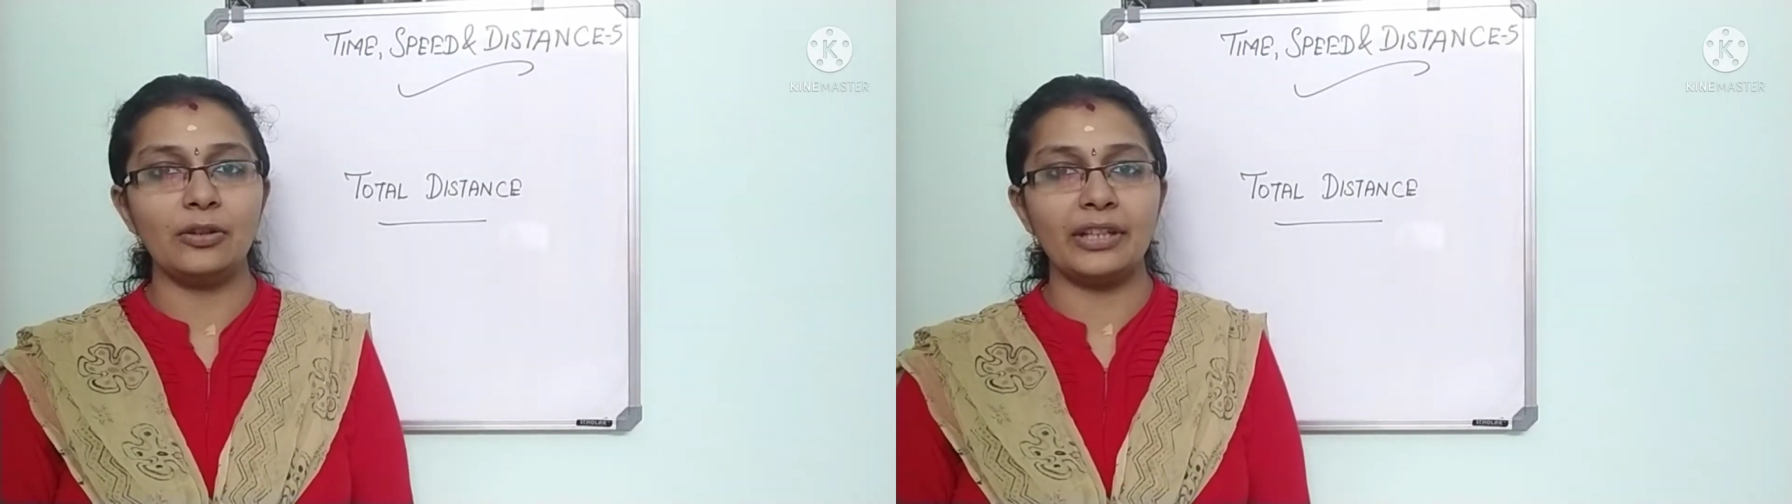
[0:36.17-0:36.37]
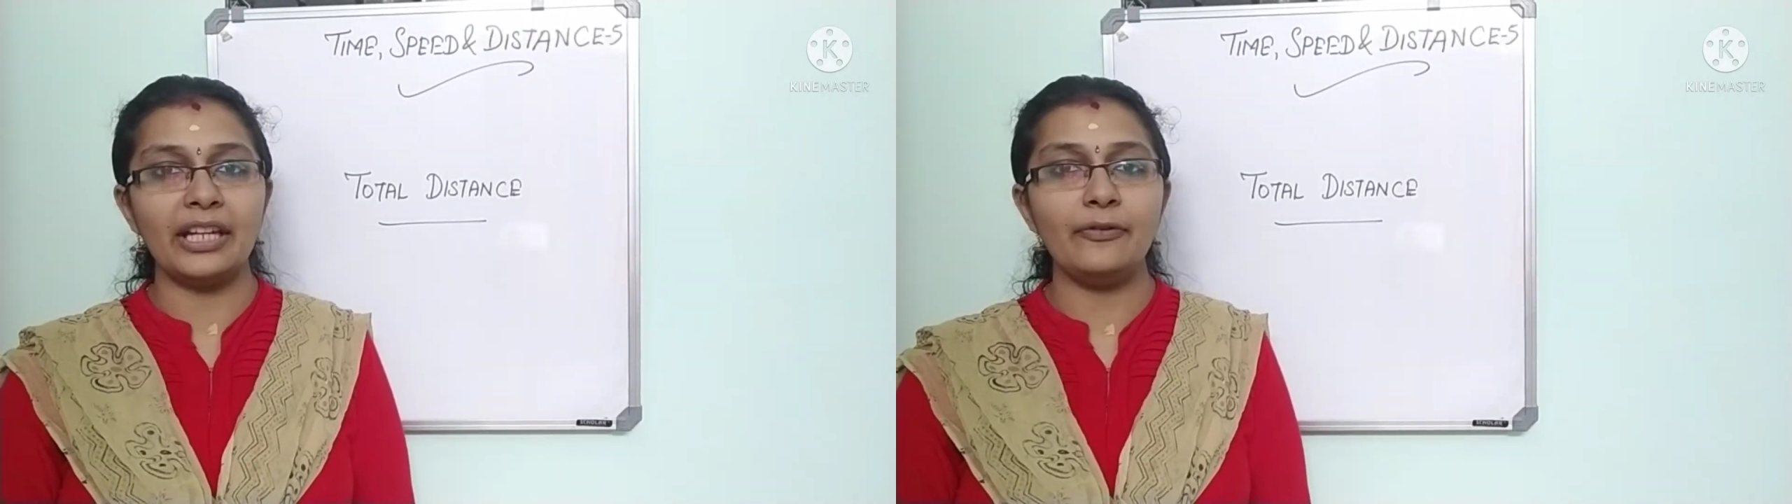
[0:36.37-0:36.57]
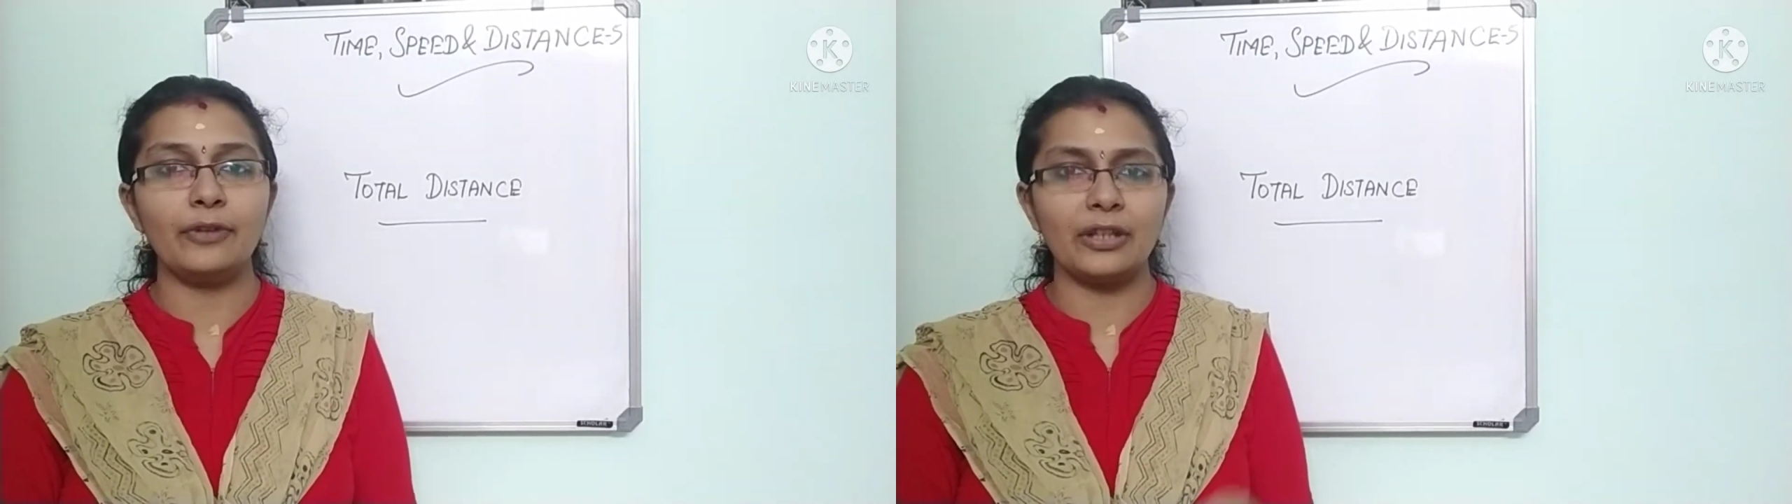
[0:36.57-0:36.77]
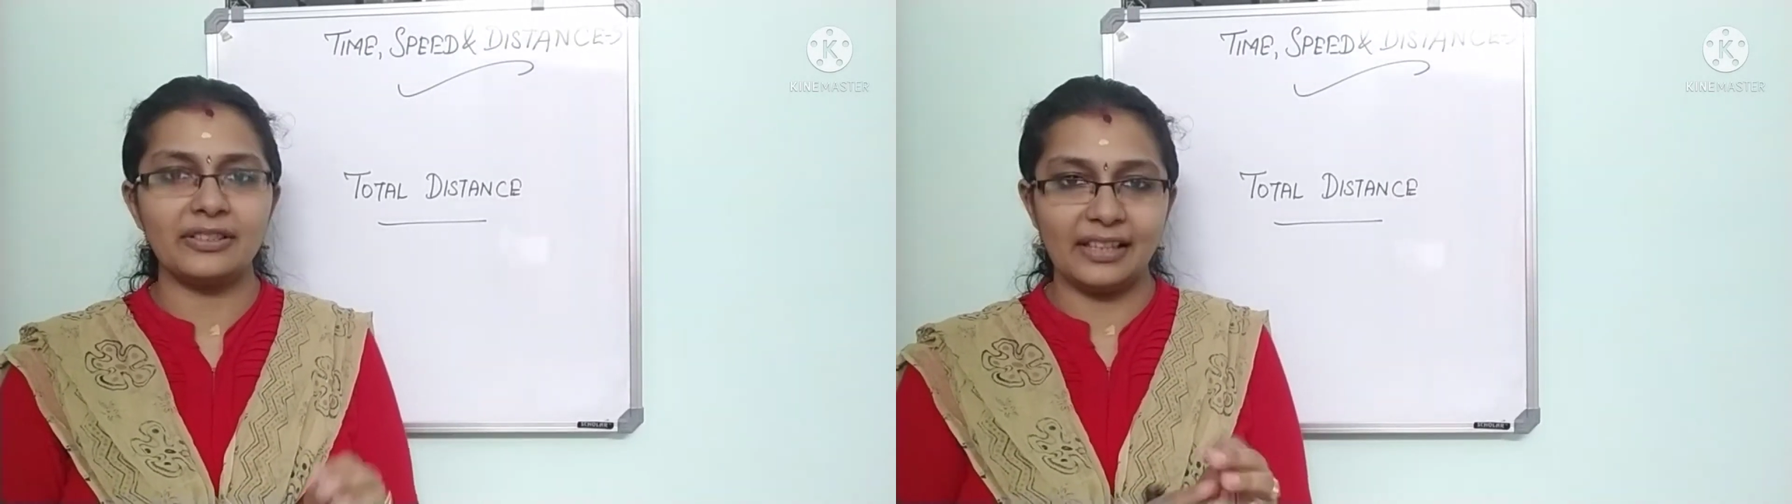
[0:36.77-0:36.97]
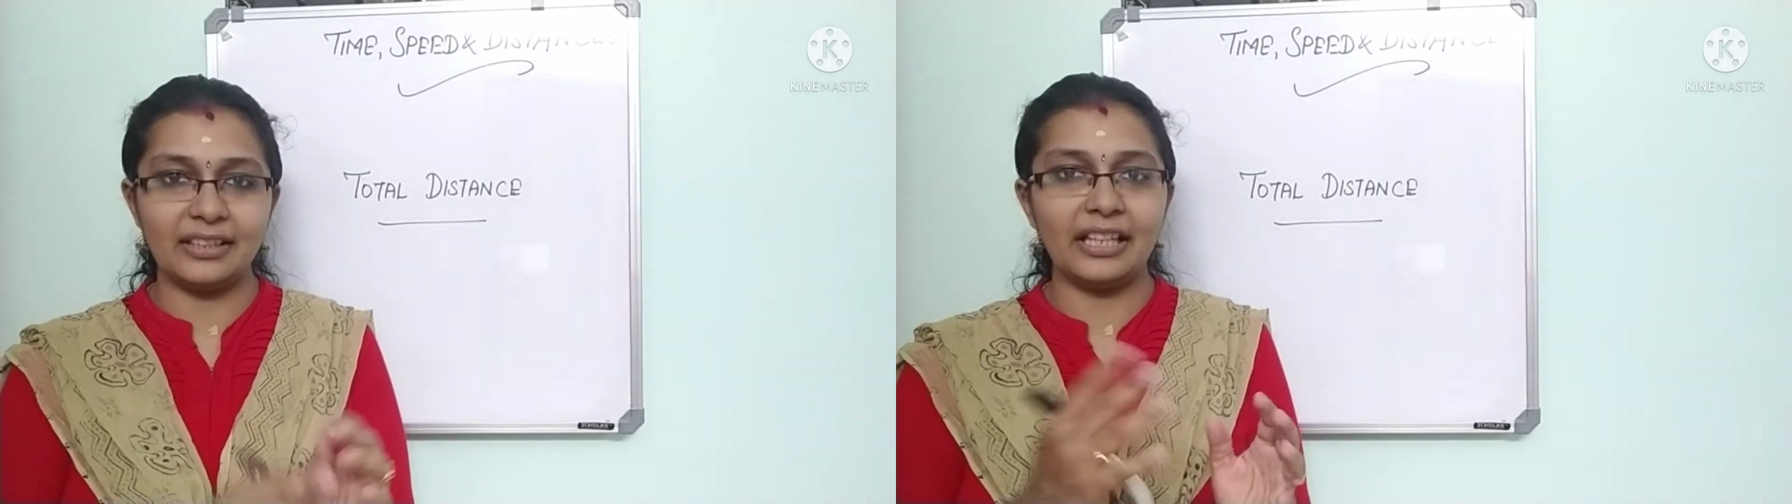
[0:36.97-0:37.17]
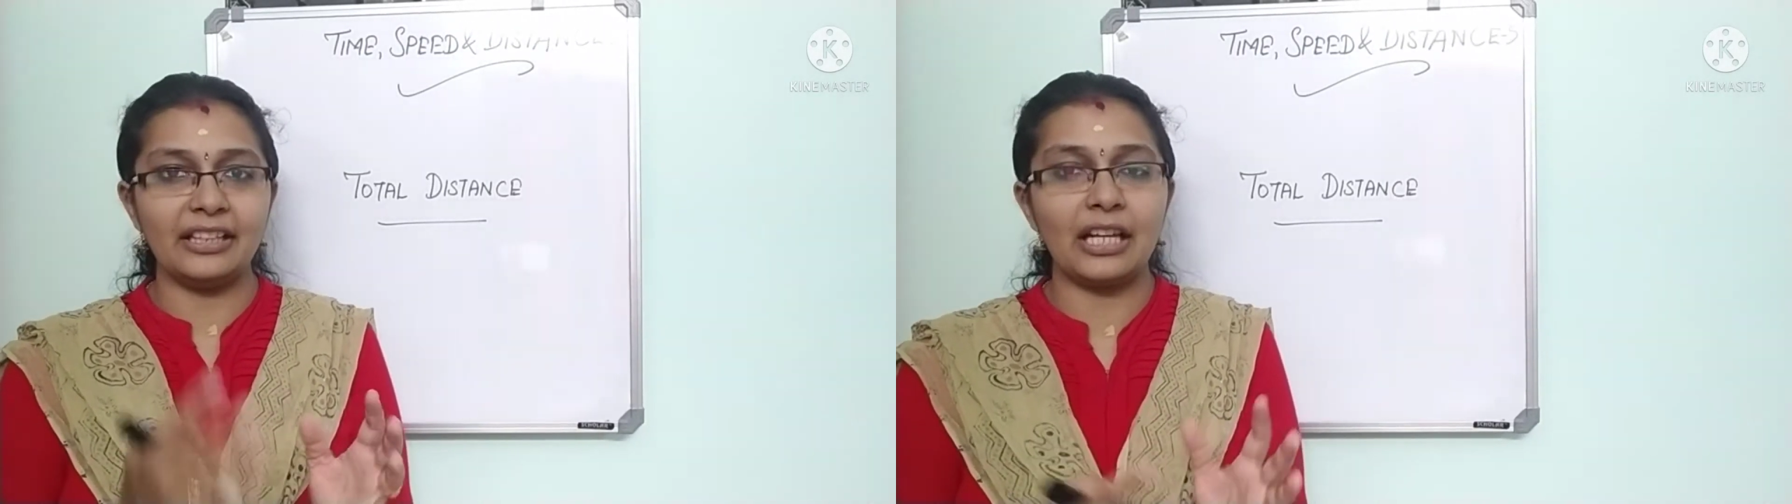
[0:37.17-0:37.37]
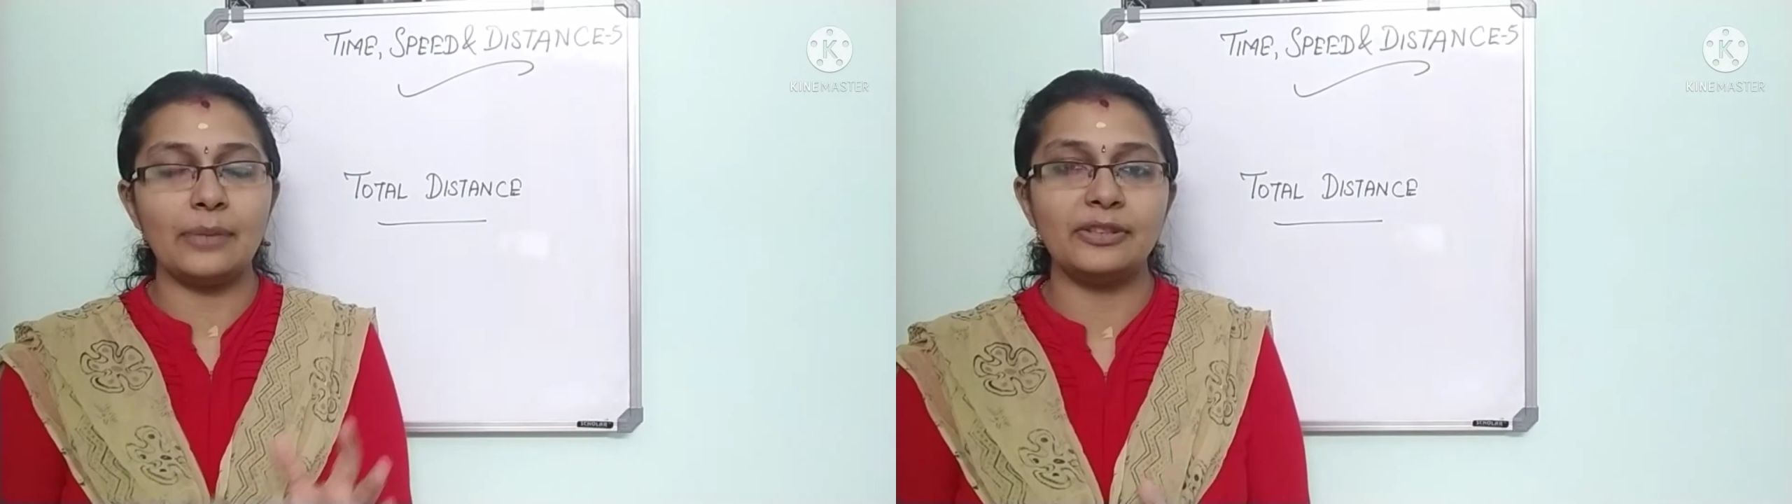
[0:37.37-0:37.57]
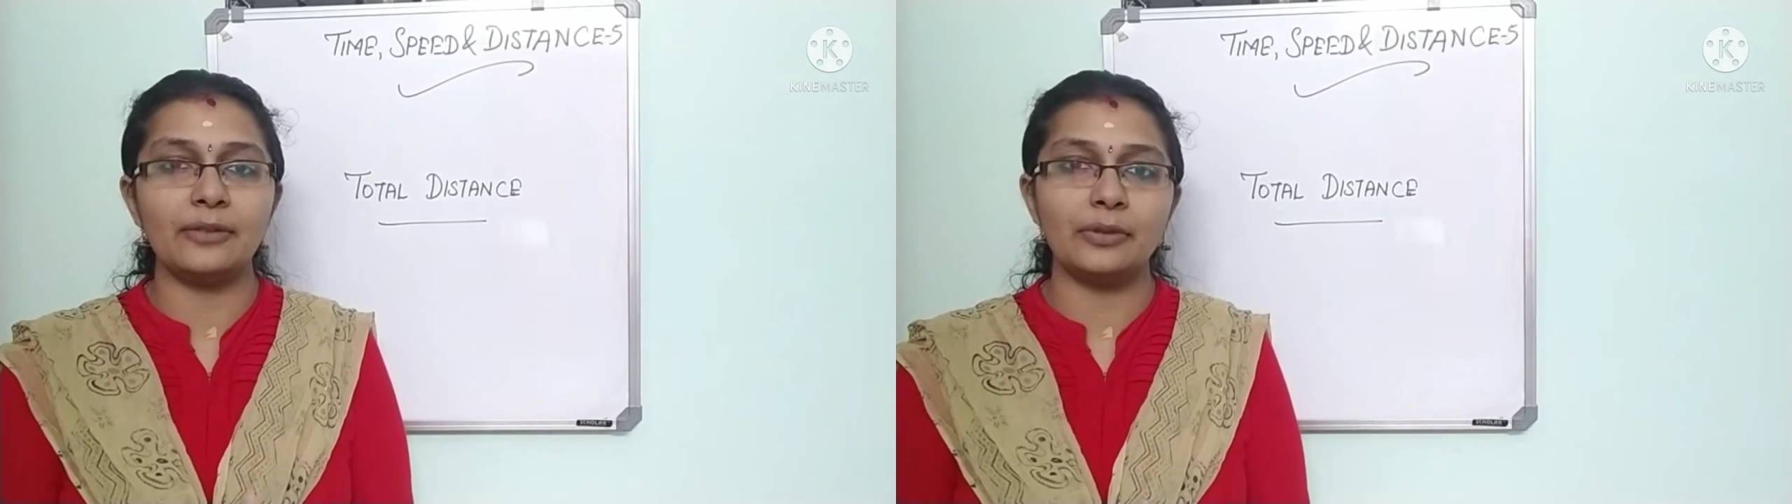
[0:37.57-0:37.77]
okay, for certain
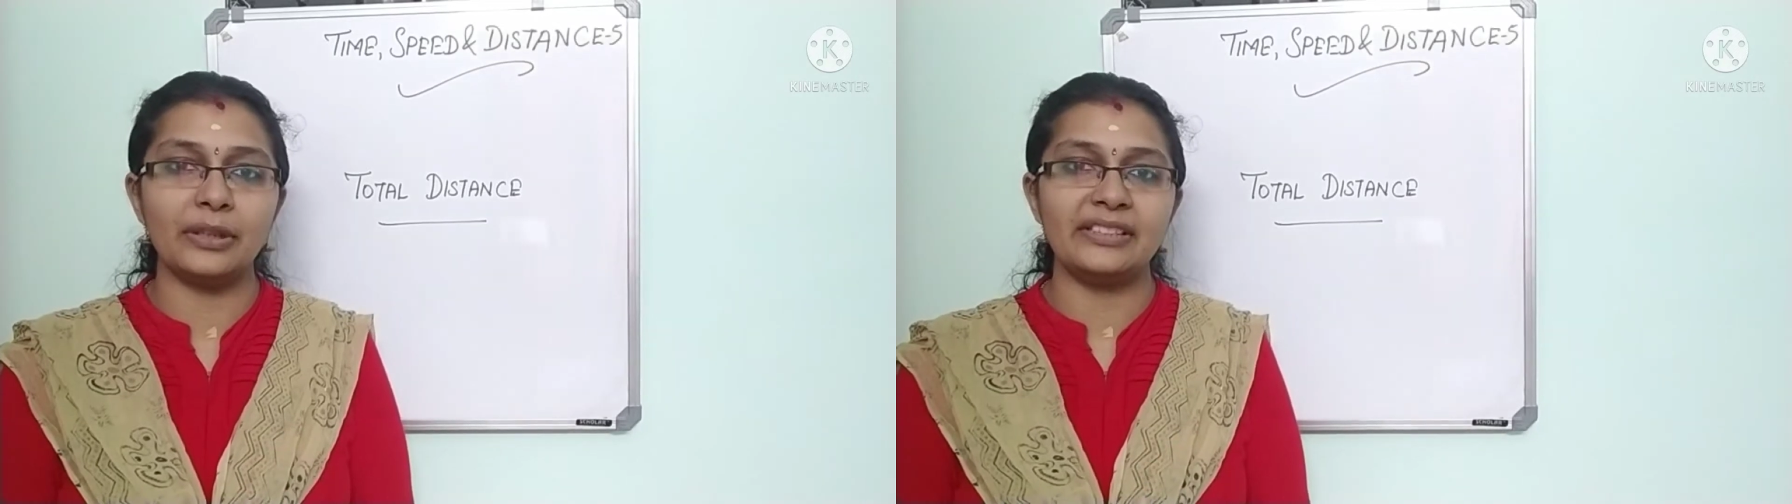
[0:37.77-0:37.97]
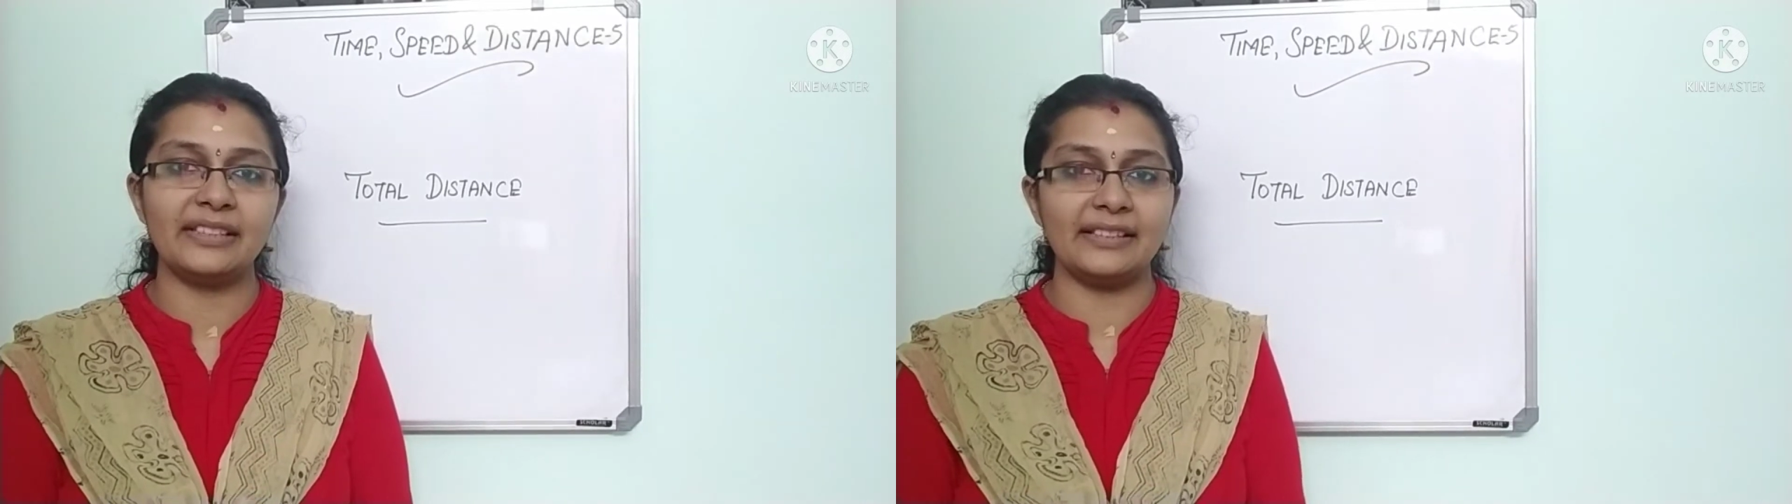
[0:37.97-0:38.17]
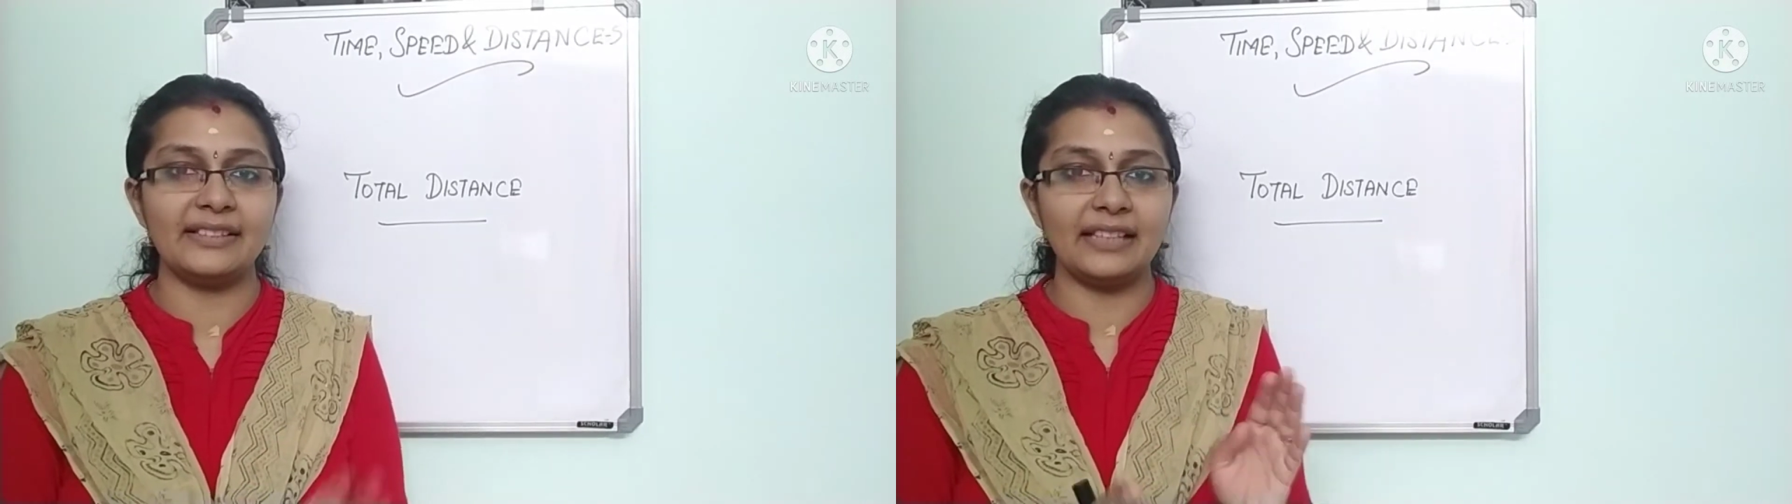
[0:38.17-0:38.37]
types of questions.